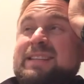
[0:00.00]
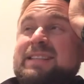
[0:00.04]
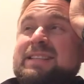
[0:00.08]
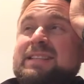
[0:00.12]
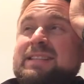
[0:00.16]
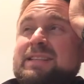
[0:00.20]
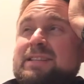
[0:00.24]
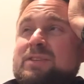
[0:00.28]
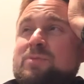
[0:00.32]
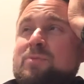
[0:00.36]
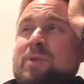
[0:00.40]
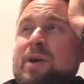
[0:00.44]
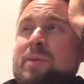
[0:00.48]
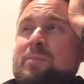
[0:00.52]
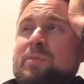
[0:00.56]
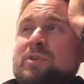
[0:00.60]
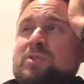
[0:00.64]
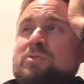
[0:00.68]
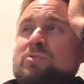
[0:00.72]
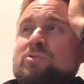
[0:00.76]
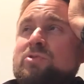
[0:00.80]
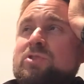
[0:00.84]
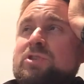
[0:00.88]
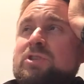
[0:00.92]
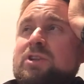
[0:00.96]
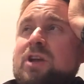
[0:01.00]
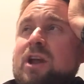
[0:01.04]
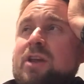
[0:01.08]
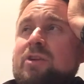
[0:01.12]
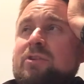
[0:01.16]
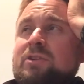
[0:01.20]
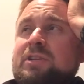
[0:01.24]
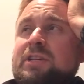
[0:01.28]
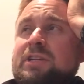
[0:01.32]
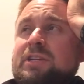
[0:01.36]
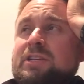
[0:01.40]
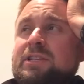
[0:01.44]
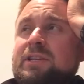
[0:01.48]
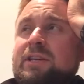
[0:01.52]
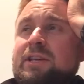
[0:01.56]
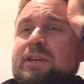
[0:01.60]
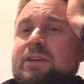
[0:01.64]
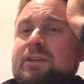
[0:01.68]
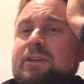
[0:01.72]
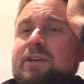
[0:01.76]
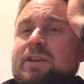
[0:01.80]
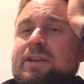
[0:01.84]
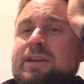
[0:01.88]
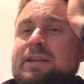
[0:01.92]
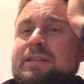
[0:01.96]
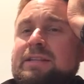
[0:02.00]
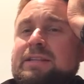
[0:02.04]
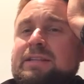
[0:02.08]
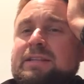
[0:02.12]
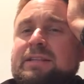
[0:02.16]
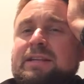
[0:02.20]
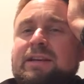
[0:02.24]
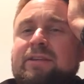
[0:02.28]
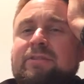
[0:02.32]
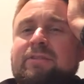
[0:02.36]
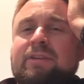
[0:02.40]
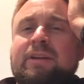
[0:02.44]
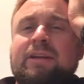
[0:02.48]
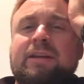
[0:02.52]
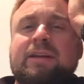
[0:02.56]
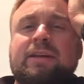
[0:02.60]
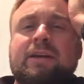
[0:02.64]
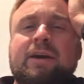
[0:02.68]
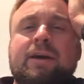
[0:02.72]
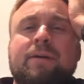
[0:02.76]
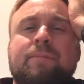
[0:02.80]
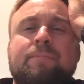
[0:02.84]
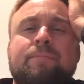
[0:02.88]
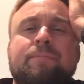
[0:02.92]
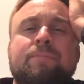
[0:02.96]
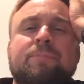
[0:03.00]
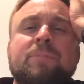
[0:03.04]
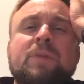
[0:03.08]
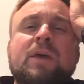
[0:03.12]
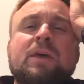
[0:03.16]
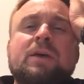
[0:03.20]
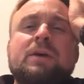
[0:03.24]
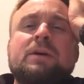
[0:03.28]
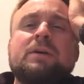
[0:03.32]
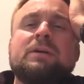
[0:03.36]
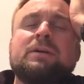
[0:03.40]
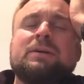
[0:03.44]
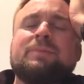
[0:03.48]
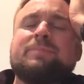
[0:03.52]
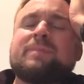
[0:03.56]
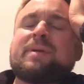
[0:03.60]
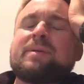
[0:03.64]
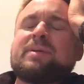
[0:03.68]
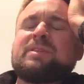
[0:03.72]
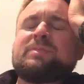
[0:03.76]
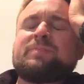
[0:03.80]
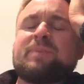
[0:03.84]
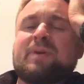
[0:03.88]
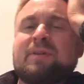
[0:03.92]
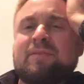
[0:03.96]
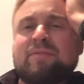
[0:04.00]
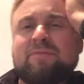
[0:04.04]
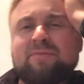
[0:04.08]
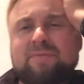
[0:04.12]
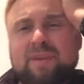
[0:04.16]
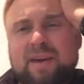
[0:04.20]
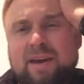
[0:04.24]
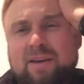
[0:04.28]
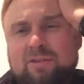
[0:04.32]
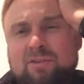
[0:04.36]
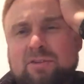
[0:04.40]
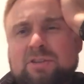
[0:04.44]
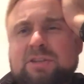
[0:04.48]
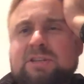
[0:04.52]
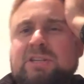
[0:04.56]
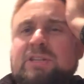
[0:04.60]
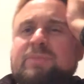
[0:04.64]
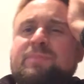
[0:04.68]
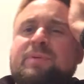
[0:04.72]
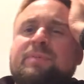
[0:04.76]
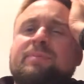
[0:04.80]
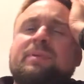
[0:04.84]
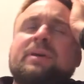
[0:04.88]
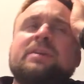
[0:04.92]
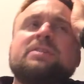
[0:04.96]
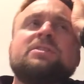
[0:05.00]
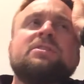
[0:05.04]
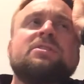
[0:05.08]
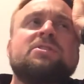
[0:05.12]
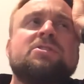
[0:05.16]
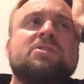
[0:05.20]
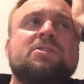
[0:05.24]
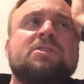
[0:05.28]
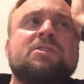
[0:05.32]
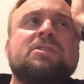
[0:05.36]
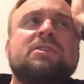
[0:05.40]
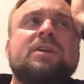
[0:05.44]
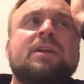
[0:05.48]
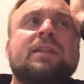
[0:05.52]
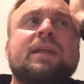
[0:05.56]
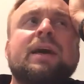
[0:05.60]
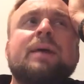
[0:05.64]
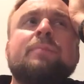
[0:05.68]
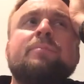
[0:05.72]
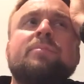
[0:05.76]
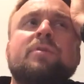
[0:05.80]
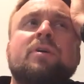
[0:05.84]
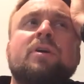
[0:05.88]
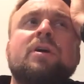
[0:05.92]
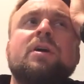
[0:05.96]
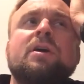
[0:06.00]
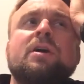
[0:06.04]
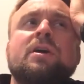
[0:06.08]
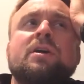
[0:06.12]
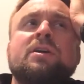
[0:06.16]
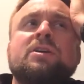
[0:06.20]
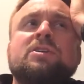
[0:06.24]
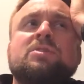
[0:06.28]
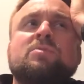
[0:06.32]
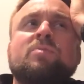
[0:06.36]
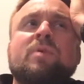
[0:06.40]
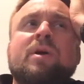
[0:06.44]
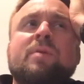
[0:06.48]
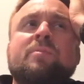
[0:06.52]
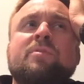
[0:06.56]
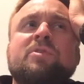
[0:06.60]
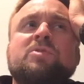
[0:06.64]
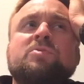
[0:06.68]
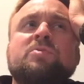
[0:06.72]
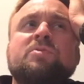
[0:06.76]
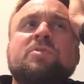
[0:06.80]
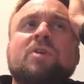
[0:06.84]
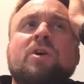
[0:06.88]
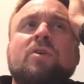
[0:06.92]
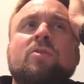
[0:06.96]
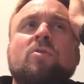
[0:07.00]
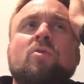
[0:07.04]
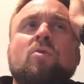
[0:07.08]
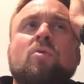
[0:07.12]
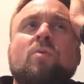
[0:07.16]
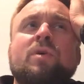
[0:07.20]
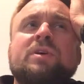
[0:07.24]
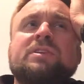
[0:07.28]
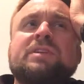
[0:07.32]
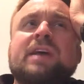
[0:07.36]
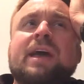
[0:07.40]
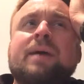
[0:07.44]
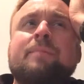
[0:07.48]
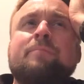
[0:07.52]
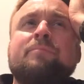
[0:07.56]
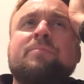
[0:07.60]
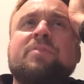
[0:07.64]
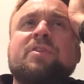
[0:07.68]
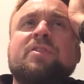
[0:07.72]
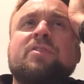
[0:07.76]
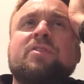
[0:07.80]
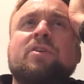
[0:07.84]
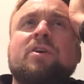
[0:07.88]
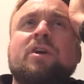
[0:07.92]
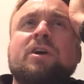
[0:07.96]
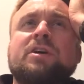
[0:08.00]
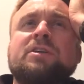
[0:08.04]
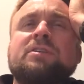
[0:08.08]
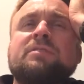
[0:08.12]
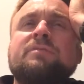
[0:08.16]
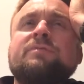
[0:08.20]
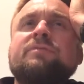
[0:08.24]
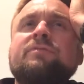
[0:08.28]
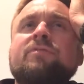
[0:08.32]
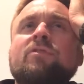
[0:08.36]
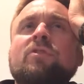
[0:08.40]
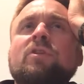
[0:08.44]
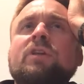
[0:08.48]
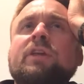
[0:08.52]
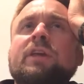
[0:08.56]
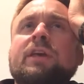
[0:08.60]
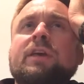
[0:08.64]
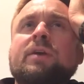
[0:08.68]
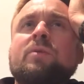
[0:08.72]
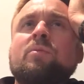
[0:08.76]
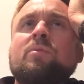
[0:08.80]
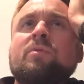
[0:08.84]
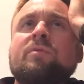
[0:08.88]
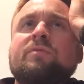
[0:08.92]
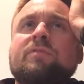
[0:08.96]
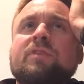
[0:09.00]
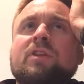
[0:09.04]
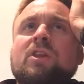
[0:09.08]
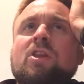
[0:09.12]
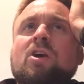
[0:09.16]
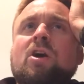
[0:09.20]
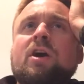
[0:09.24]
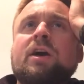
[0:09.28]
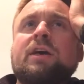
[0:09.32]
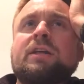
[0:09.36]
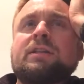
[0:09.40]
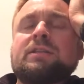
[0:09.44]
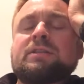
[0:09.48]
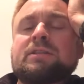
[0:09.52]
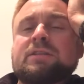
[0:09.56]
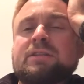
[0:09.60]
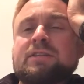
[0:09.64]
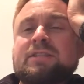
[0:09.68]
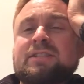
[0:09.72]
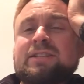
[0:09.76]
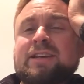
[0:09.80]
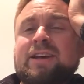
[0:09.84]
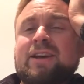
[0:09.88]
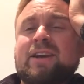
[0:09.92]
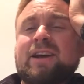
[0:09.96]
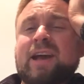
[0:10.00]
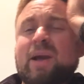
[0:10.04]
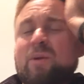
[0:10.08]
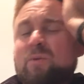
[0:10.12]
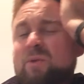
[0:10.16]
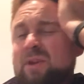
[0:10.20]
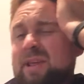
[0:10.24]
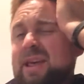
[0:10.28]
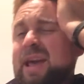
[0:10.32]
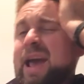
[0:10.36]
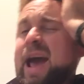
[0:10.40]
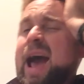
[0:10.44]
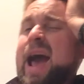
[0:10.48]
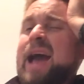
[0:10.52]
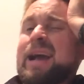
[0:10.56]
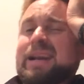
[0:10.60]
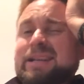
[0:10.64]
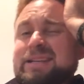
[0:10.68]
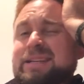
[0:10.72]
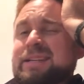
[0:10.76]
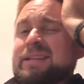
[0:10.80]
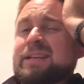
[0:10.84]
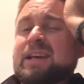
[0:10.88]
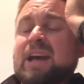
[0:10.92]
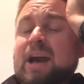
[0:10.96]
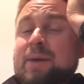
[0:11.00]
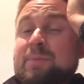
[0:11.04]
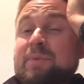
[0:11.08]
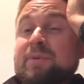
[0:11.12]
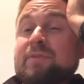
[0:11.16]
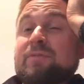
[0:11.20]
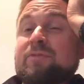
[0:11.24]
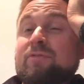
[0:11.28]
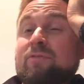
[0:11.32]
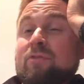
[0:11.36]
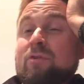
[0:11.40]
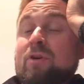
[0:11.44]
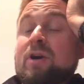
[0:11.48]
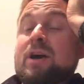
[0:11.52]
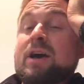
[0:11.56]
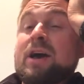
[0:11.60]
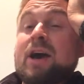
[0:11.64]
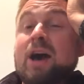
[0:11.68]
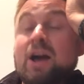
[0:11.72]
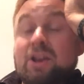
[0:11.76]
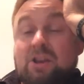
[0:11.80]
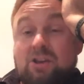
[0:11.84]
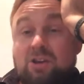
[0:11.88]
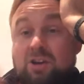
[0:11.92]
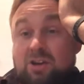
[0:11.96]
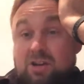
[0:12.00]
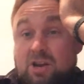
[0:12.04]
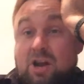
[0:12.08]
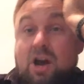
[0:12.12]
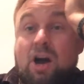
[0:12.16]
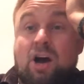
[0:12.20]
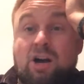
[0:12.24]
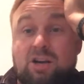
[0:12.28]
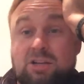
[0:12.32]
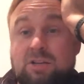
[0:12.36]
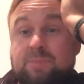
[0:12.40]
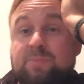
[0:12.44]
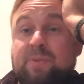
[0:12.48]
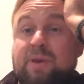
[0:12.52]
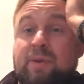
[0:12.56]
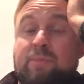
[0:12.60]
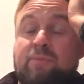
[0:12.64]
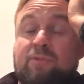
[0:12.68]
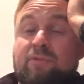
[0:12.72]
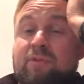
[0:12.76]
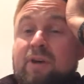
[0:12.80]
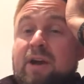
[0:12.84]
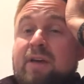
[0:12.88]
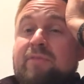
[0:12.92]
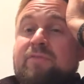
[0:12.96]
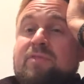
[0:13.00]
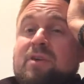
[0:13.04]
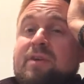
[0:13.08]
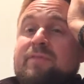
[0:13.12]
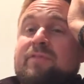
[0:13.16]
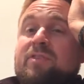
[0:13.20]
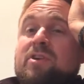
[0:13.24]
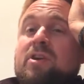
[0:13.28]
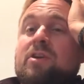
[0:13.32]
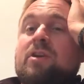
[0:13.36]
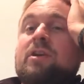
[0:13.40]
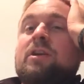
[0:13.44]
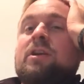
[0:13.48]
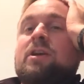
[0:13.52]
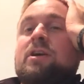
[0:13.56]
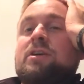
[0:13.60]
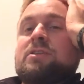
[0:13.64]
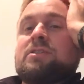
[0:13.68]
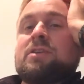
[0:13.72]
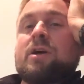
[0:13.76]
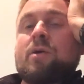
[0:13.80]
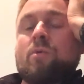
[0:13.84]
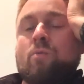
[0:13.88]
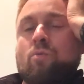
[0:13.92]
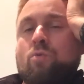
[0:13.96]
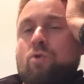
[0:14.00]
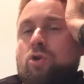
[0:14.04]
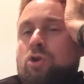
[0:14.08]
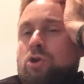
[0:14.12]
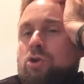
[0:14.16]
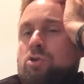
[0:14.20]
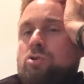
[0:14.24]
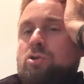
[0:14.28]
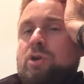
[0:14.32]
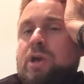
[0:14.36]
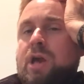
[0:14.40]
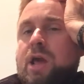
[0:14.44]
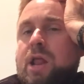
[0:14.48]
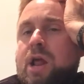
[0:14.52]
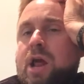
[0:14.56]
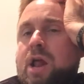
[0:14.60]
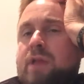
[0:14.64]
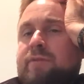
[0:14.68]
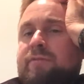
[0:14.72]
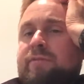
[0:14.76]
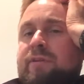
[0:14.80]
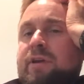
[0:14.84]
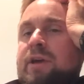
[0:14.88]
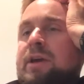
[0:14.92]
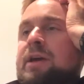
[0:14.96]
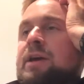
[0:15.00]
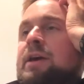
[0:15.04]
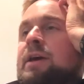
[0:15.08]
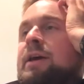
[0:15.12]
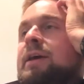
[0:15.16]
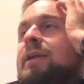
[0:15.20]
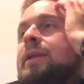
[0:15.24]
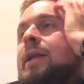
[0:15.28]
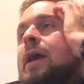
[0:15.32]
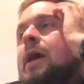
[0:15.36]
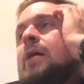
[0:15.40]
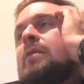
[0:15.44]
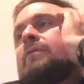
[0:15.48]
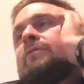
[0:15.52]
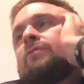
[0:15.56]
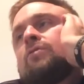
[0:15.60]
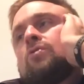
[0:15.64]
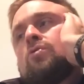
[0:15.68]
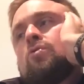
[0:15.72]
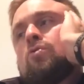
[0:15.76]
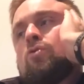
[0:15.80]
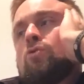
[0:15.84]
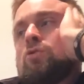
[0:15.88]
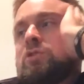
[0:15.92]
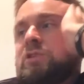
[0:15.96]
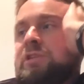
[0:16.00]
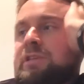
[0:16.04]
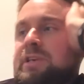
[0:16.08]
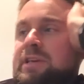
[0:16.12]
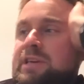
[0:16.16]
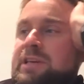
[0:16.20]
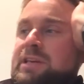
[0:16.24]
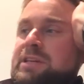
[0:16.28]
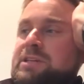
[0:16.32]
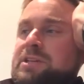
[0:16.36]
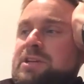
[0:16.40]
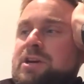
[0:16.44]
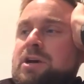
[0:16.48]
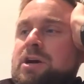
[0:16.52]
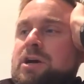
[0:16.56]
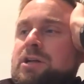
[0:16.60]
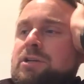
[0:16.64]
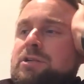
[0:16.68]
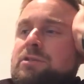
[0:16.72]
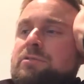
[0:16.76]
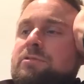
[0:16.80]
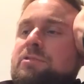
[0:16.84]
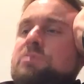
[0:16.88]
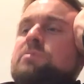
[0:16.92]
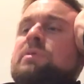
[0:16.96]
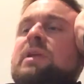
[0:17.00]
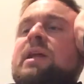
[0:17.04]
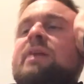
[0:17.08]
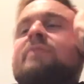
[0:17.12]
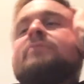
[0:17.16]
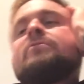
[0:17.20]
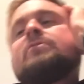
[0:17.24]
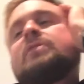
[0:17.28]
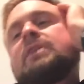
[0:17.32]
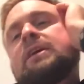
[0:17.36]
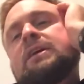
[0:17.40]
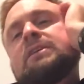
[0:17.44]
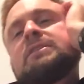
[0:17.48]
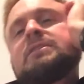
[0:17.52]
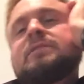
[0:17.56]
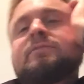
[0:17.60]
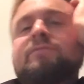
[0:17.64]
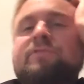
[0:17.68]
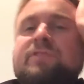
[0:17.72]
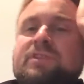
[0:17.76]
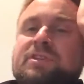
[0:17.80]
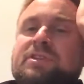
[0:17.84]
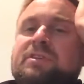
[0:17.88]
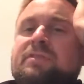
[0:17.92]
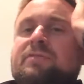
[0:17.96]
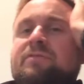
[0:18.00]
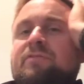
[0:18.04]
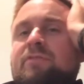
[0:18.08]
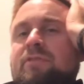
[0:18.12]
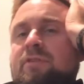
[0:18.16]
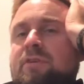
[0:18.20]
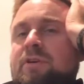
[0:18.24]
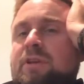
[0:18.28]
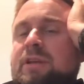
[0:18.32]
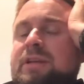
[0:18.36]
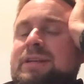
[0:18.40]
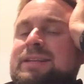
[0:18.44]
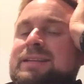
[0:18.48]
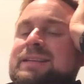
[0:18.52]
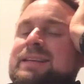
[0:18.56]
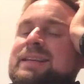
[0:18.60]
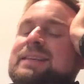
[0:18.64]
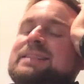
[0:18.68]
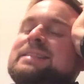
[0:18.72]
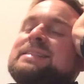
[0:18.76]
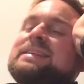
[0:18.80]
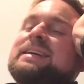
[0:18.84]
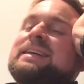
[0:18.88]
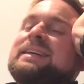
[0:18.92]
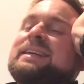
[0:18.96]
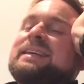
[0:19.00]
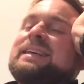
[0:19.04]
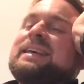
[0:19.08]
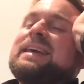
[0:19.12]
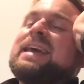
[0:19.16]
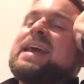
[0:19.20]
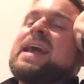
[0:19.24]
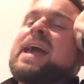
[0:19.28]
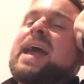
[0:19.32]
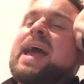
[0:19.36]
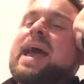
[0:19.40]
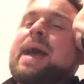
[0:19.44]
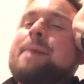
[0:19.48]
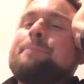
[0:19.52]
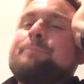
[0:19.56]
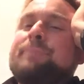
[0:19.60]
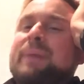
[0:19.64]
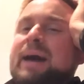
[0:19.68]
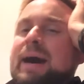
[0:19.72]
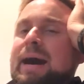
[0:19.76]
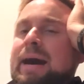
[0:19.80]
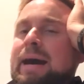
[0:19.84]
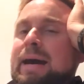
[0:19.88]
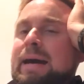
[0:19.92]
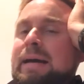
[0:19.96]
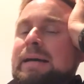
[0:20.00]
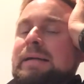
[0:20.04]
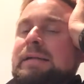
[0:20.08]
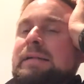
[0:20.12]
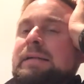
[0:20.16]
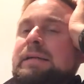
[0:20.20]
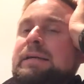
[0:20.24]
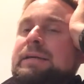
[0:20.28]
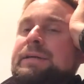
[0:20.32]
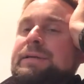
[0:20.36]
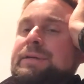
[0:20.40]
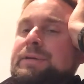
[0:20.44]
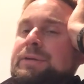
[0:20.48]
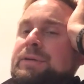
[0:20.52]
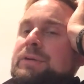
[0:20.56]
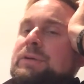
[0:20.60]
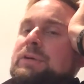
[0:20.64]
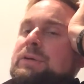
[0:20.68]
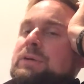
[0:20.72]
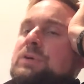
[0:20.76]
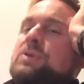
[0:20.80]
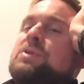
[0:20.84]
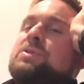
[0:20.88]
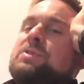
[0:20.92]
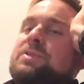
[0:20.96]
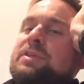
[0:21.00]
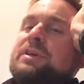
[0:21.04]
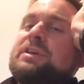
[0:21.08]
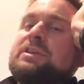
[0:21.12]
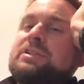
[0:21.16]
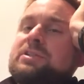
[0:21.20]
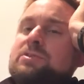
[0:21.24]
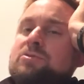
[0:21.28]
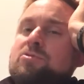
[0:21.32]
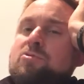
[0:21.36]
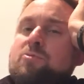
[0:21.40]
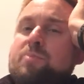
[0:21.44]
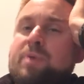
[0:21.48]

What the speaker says: there's a way in which we're all slightly autistic and don't necessarily, I guess about unfair autistic people, actually, I shouldn't say that, but there's a way in which we don't always empathize fully with clients and say, okay, what are they actually coming for? And you can ask people, right, if you have a yoga class, like, what do you get out of it? Now, of course, the easy answer is, well, everyone gets something different. It's like, yeah, but you're not all things to all